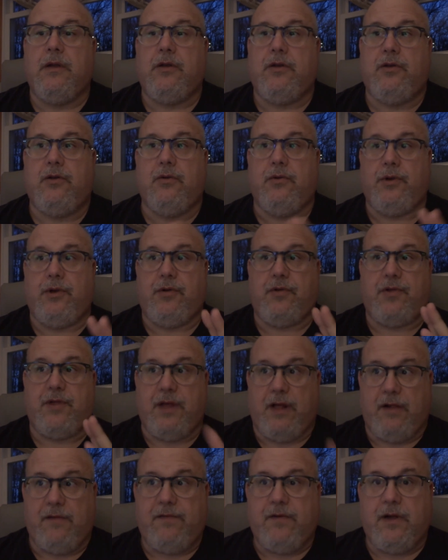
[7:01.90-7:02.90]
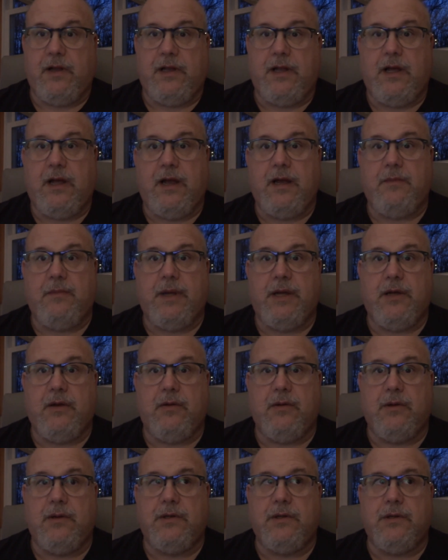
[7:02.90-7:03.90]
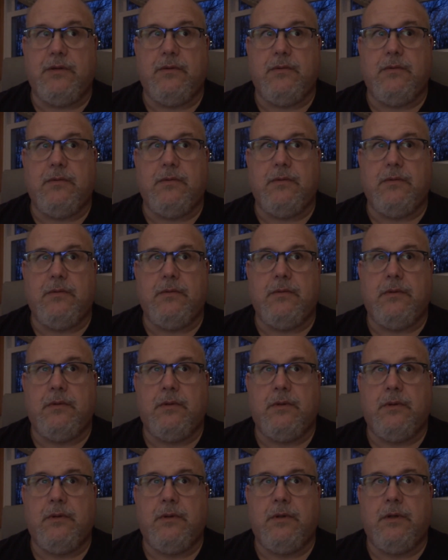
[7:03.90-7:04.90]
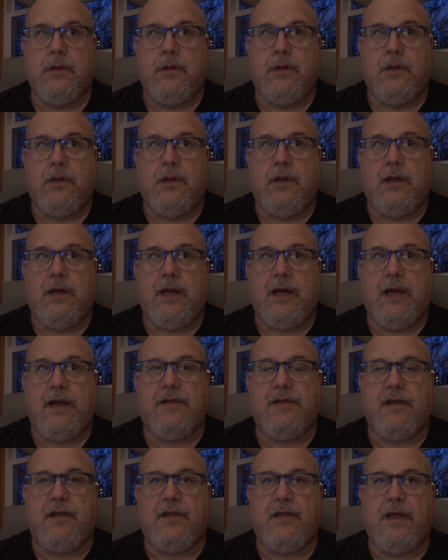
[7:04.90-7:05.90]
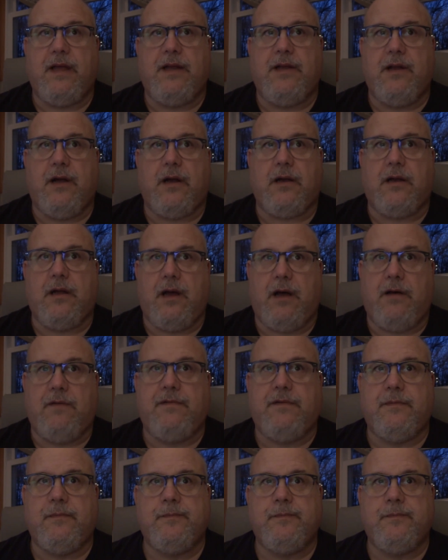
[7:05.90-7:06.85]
do it yourself online by going to SSA.gov.